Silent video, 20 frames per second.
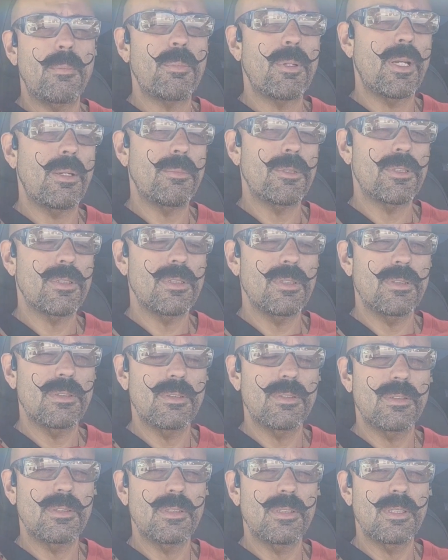promise you.
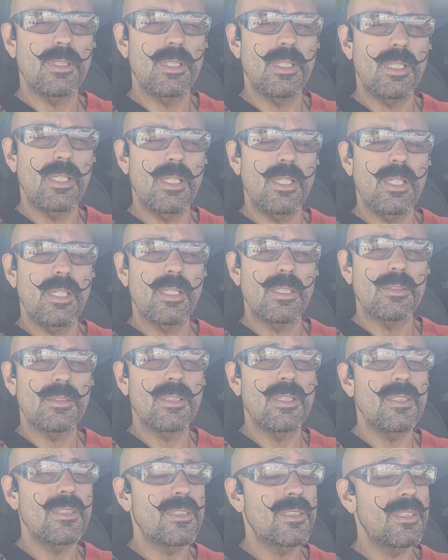
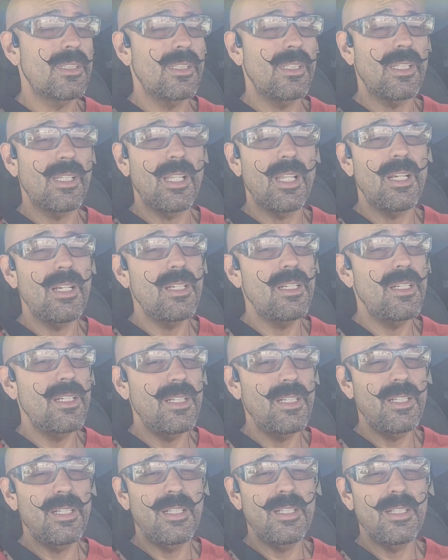Just a
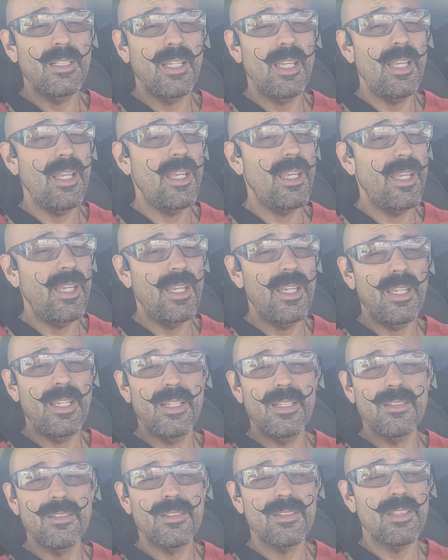
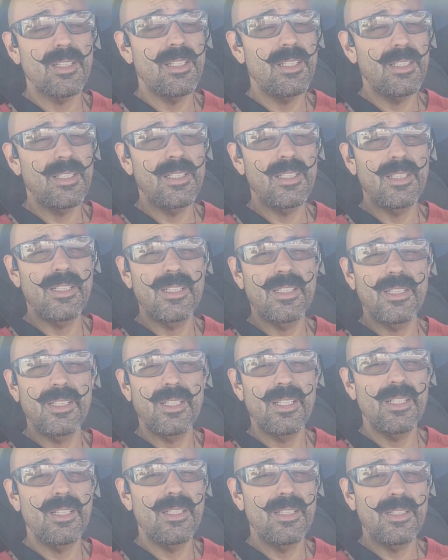long-haired
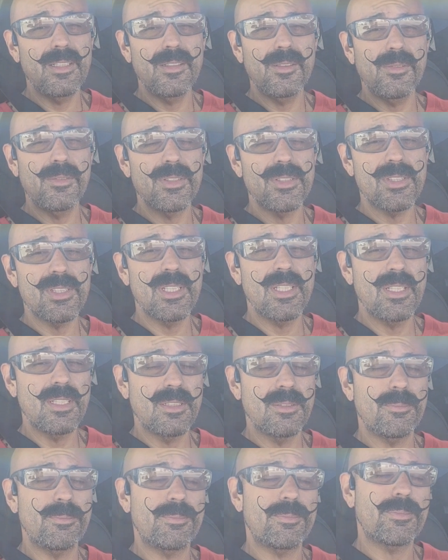son of a
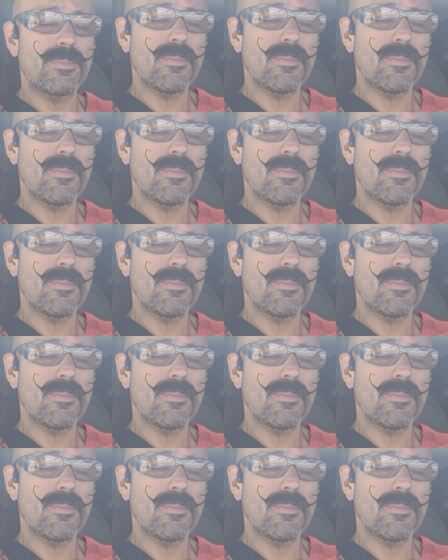sinner.